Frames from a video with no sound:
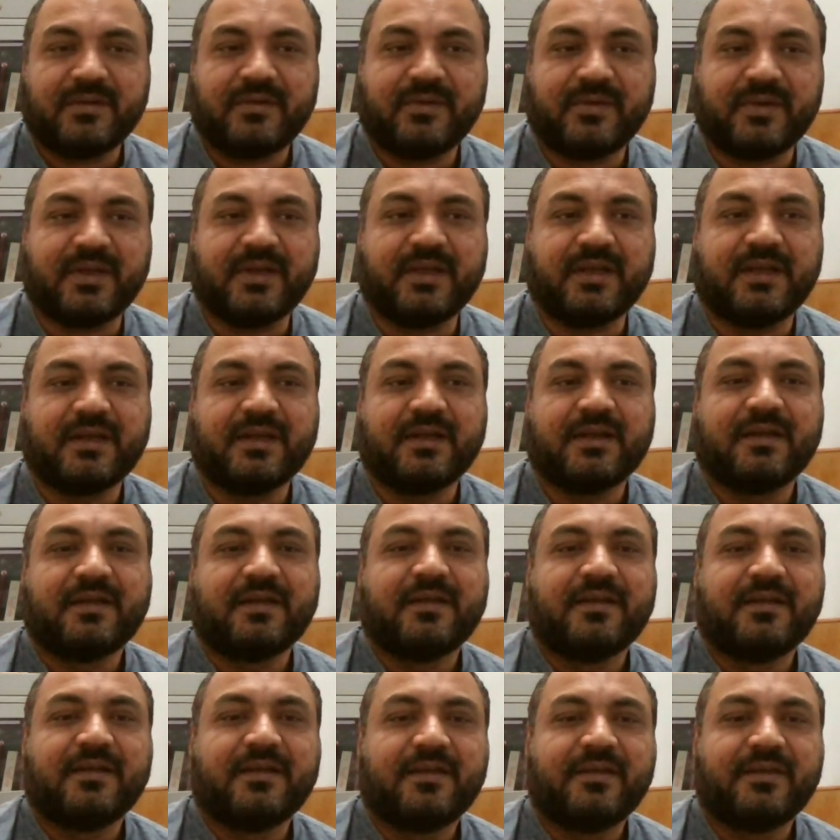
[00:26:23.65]
Okay,
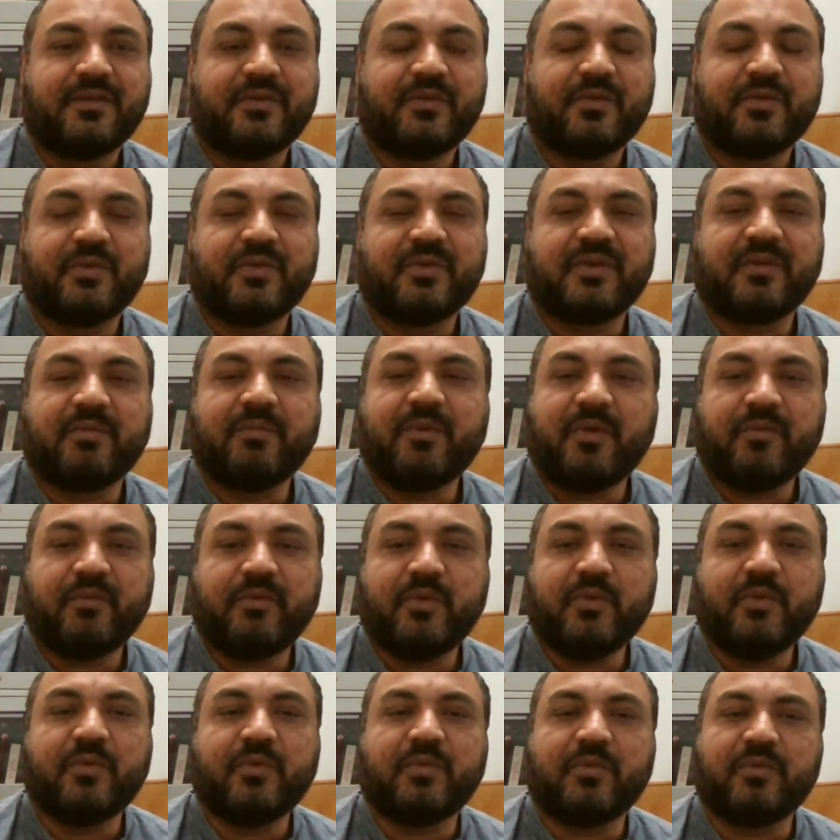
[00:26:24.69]
so some of
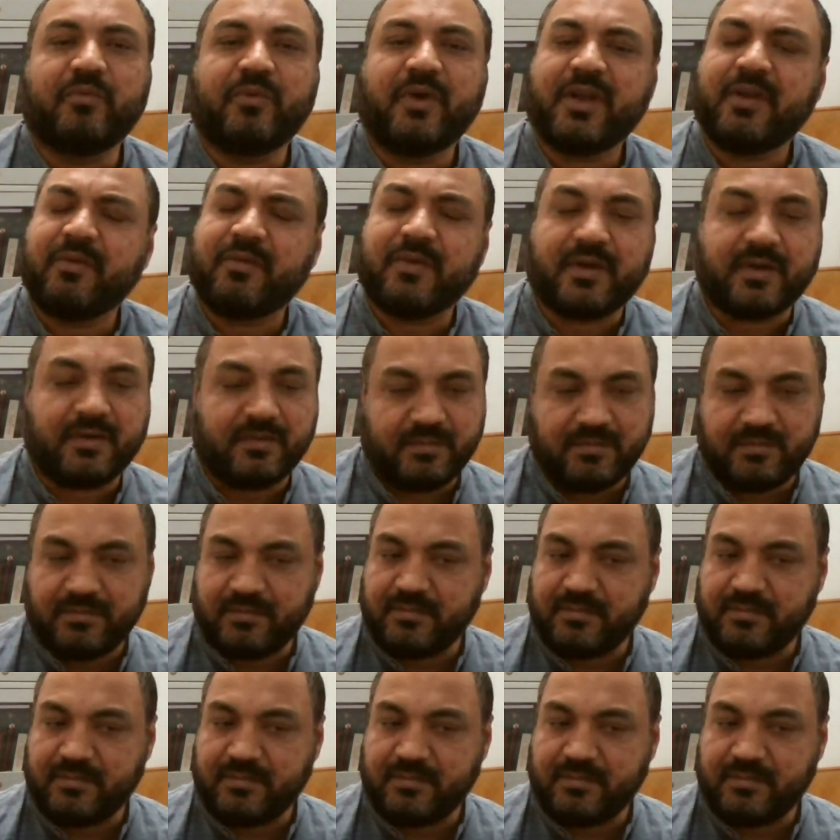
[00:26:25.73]
you, whatever,